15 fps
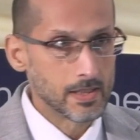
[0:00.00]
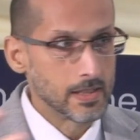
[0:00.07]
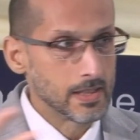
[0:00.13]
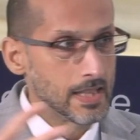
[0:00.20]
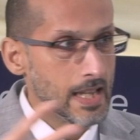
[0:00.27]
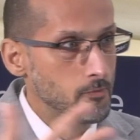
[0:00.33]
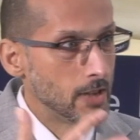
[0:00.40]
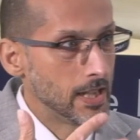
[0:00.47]

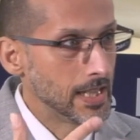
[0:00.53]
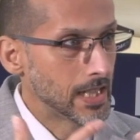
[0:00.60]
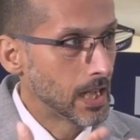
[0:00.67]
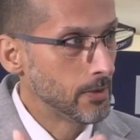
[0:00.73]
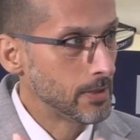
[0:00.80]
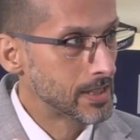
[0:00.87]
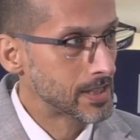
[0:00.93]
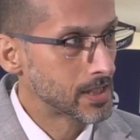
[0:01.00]
they're really
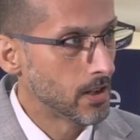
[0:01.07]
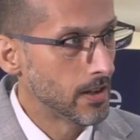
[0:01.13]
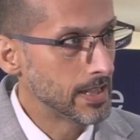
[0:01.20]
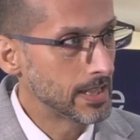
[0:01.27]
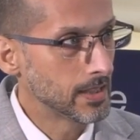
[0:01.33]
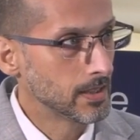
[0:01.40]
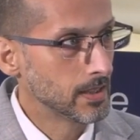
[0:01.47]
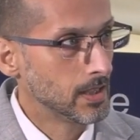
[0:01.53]

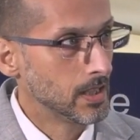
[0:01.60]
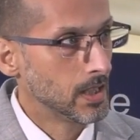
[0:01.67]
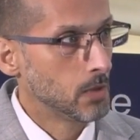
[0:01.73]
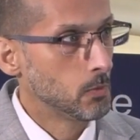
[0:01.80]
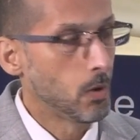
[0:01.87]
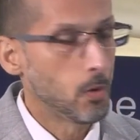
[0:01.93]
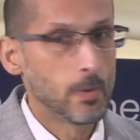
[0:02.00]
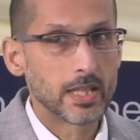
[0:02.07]
coinciding.
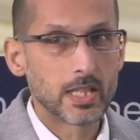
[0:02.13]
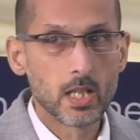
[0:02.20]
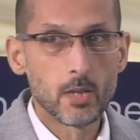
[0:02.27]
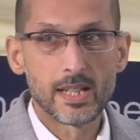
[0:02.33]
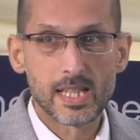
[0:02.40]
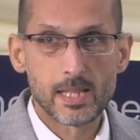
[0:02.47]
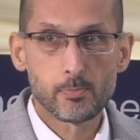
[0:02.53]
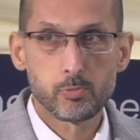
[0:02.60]
What we're
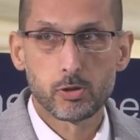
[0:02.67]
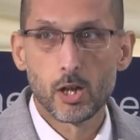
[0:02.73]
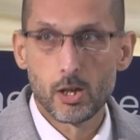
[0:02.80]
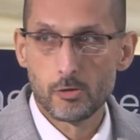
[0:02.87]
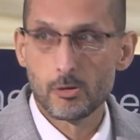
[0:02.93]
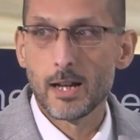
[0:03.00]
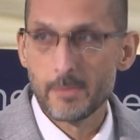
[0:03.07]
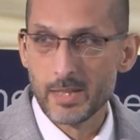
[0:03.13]
doing is
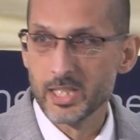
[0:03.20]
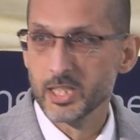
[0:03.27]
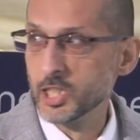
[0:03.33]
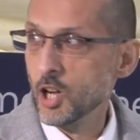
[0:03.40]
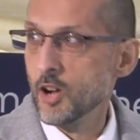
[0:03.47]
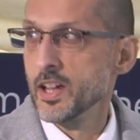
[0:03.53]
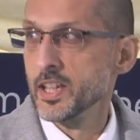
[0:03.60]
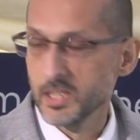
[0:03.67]
programming
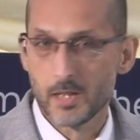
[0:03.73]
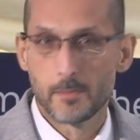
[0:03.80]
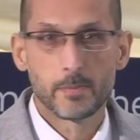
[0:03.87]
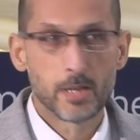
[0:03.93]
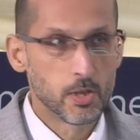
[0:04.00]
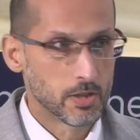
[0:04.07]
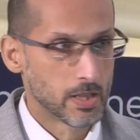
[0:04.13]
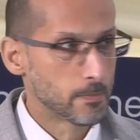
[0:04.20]
giant
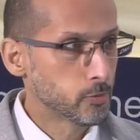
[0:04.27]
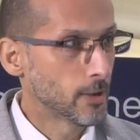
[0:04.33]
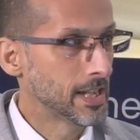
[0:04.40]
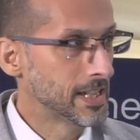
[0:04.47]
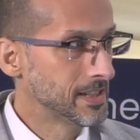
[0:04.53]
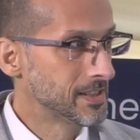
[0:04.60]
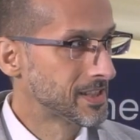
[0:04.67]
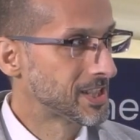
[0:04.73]
computer
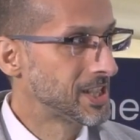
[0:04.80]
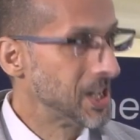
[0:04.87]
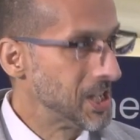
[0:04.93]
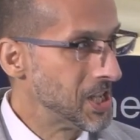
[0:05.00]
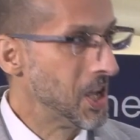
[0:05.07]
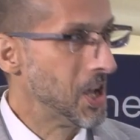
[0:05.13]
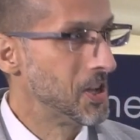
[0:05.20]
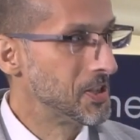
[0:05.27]
brains to
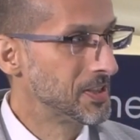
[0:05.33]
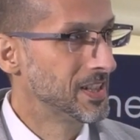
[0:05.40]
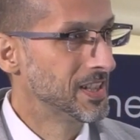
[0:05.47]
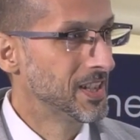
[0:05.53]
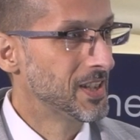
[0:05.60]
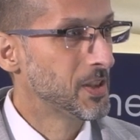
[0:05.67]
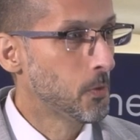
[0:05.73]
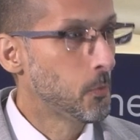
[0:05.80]
learn
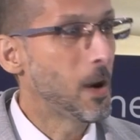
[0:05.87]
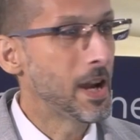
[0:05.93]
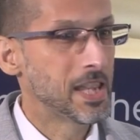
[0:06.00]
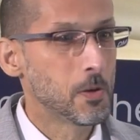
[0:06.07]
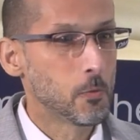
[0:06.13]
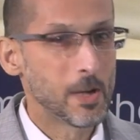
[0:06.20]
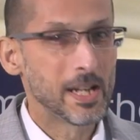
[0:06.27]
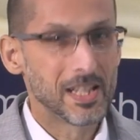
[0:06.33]
the way
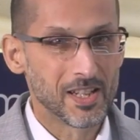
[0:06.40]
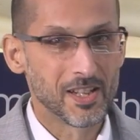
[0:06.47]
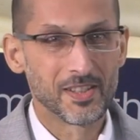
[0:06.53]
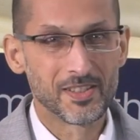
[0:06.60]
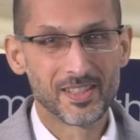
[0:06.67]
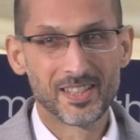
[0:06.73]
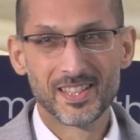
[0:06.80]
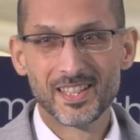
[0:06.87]
that we
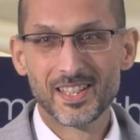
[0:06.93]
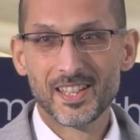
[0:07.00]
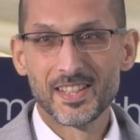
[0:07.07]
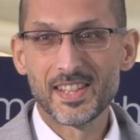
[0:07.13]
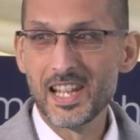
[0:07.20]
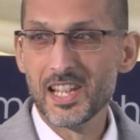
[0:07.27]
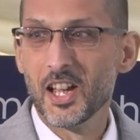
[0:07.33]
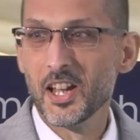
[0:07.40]
learn.
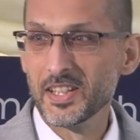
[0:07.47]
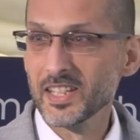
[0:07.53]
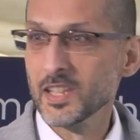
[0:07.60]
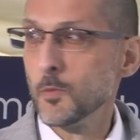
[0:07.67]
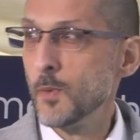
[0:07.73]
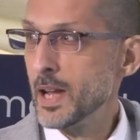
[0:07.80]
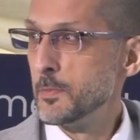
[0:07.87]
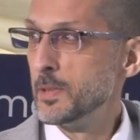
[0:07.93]
They're learning the
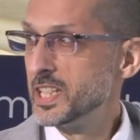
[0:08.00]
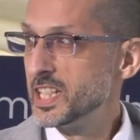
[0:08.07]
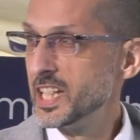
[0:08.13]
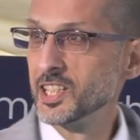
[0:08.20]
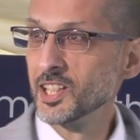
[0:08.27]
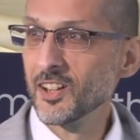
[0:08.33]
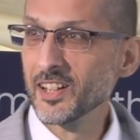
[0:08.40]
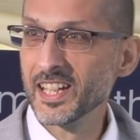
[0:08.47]
way we
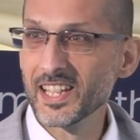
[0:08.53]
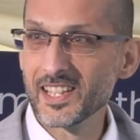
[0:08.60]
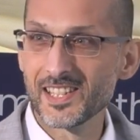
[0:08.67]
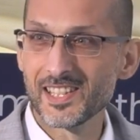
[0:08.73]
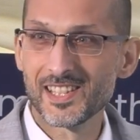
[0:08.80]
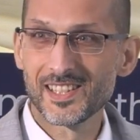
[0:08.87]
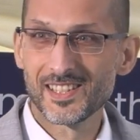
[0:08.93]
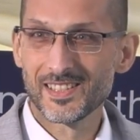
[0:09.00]
teach our
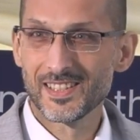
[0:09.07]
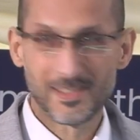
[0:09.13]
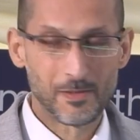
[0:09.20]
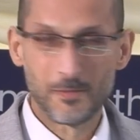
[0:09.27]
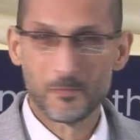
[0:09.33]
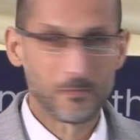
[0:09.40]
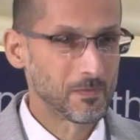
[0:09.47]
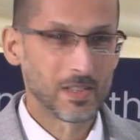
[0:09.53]
kids
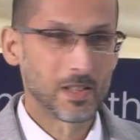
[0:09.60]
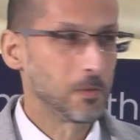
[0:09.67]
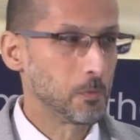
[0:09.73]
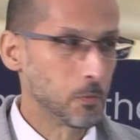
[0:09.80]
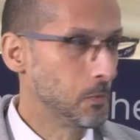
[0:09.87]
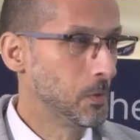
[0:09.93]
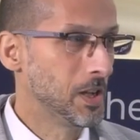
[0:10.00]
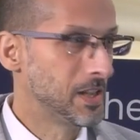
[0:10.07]

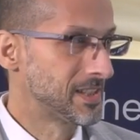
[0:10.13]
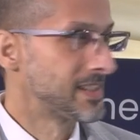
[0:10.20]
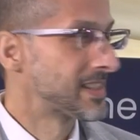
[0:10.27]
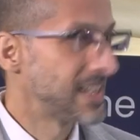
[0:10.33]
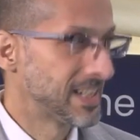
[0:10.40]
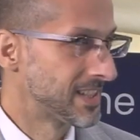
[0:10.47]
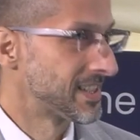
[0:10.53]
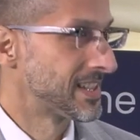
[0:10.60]
words and
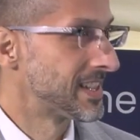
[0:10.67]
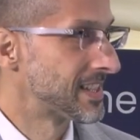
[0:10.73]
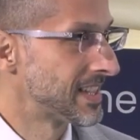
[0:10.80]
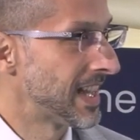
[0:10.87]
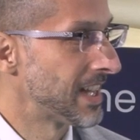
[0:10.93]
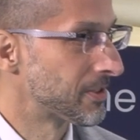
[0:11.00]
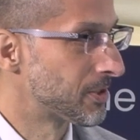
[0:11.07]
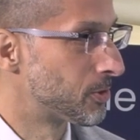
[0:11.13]
sentences and
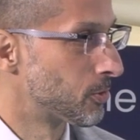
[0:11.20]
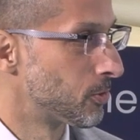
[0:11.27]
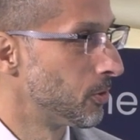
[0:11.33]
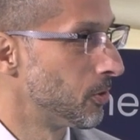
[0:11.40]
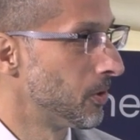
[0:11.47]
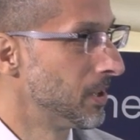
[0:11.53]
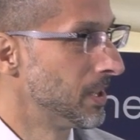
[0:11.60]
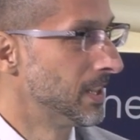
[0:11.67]
how to draw.